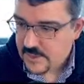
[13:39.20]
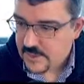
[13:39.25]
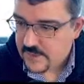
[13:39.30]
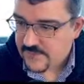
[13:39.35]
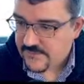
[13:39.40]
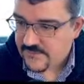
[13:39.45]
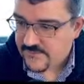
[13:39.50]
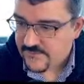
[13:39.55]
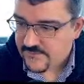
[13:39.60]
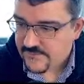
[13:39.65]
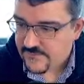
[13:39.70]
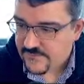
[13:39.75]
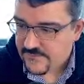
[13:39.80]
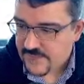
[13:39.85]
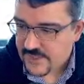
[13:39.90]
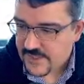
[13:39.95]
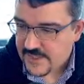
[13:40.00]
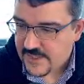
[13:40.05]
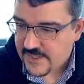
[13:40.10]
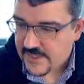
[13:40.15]

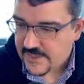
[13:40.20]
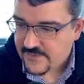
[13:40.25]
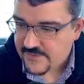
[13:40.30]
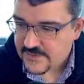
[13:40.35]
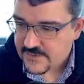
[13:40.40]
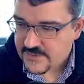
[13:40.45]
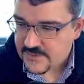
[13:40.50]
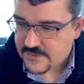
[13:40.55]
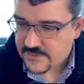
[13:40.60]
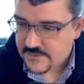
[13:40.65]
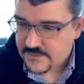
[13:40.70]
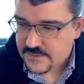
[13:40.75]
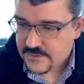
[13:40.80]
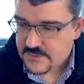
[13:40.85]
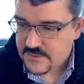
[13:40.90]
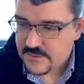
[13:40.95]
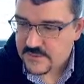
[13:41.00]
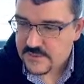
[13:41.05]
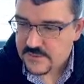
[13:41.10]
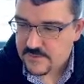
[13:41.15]
5 is equal to
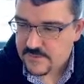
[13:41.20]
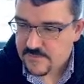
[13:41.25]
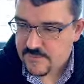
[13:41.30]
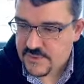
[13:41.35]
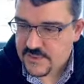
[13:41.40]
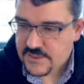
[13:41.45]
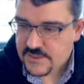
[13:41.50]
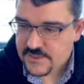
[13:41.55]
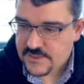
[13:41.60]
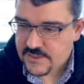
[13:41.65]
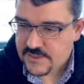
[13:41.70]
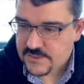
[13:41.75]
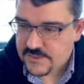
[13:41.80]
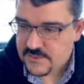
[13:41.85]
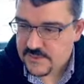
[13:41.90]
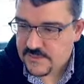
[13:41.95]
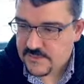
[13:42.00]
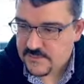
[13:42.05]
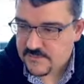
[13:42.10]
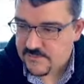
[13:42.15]
2 plus
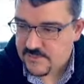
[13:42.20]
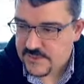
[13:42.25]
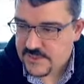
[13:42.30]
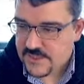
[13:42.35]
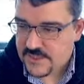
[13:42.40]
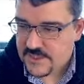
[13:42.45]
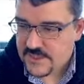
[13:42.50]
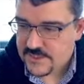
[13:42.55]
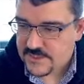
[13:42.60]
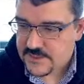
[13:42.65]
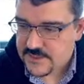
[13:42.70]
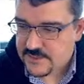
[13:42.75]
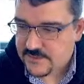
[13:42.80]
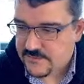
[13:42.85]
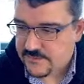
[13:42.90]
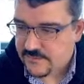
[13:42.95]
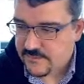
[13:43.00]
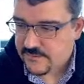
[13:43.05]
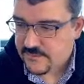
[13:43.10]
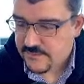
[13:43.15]
2 plus
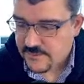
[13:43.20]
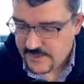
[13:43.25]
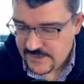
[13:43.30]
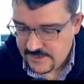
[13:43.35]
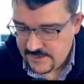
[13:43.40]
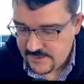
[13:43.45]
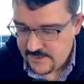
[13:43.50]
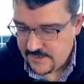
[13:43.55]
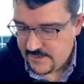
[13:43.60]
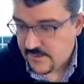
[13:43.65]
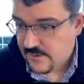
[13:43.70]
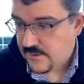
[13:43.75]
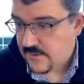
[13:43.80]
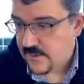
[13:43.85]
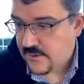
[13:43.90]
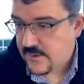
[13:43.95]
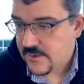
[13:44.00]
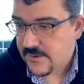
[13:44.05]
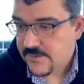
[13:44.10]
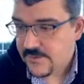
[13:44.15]
1.
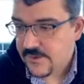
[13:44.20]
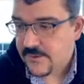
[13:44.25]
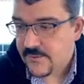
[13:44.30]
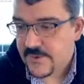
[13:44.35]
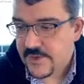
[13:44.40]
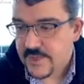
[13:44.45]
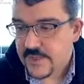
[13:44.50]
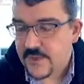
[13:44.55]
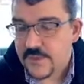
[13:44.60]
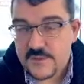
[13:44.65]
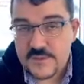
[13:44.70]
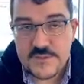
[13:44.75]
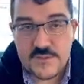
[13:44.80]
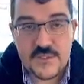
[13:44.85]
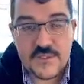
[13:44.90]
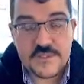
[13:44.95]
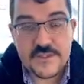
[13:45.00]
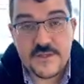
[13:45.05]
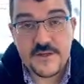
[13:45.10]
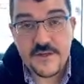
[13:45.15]
There we go. So
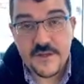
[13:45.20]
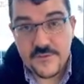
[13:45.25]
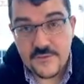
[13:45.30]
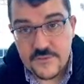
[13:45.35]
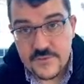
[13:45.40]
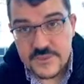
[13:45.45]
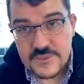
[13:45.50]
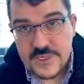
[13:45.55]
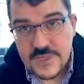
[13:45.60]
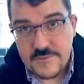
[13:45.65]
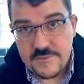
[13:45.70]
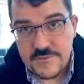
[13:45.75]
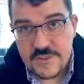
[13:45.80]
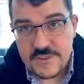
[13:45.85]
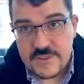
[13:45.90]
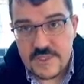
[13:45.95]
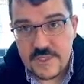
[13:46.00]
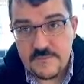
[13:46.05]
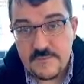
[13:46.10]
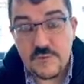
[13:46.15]
that's another assignment
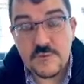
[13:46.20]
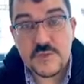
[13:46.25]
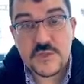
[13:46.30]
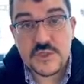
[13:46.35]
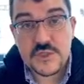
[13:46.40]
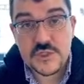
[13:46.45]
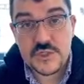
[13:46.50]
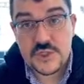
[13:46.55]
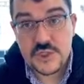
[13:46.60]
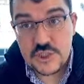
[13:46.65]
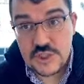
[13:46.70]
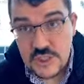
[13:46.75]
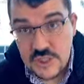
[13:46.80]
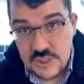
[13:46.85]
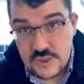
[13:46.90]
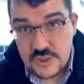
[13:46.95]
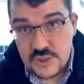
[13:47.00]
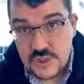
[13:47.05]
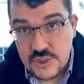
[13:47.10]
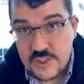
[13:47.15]
statement, which is
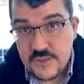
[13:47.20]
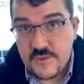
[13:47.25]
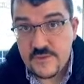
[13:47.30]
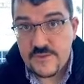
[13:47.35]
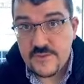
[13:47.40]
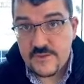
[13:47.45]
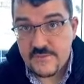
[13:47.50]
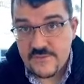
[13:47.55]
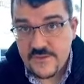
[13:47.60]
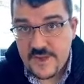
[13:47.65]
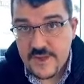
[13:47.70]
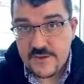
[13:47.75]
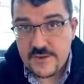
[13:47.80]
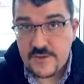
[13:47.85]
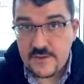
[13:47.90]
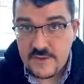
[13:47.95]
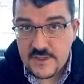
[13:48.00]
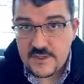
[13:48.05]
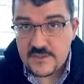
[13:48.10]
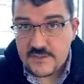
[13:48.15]
changing the
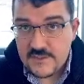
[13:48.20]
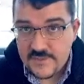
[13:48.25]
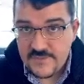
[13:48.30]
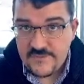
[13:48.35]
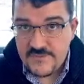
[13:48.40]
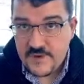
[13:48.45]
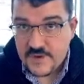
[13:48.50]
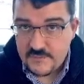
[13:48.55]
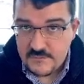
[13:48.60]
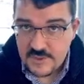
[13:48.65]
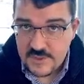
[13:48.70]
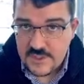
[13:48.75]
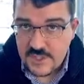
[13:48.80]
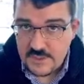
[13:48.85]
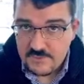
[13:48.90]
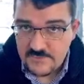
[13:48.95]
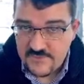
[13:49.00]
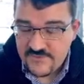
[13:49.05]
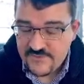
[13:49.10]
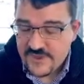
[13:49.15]
value held in the variable
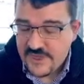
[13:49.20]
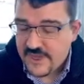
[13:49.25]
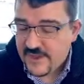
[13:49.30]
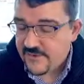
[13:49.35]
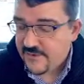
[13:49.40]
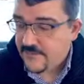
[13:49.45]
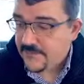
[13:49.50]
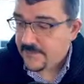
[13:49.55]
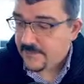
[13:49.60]
named 5.